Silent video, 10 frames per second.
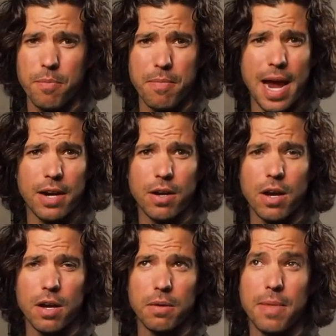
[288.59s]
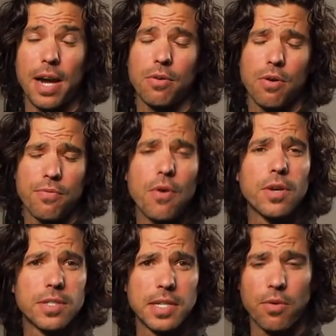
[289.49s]
macro
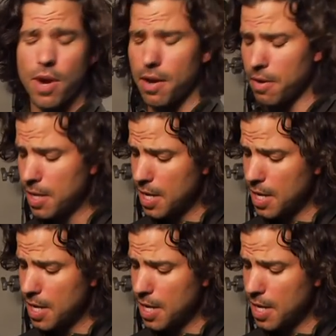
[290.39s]
focusing rail.